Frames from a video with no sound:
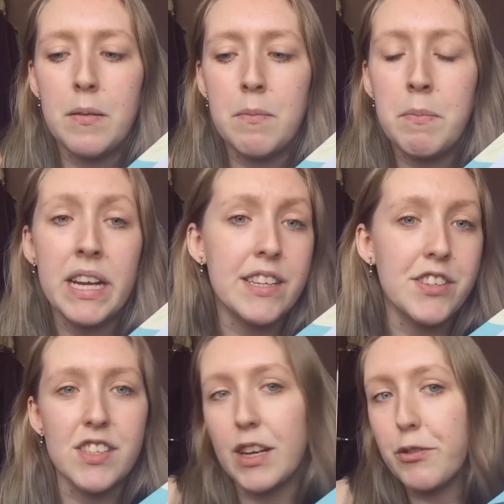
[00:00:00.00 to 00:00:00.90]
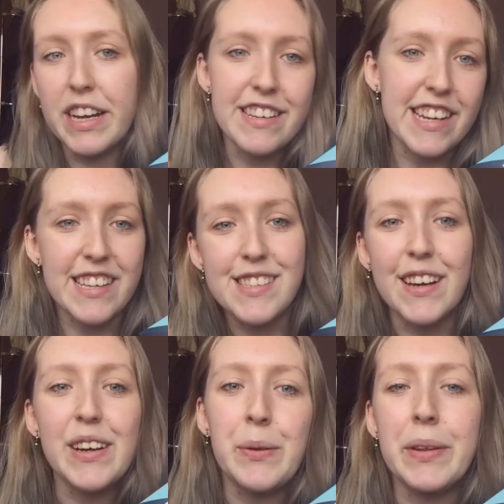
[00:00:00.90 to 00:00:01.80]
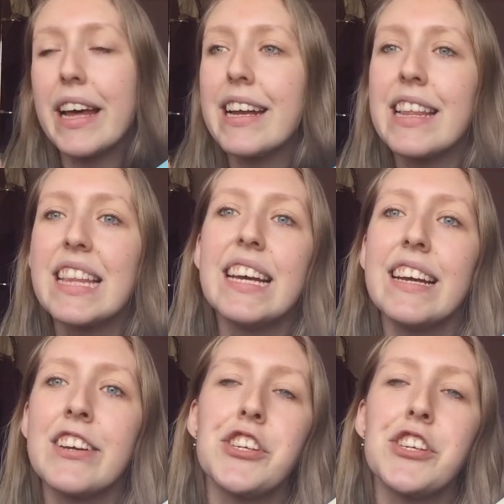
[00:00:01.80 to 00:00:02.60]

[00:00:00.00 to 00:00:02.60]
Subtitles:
May's just like ready to get stuck in with anything.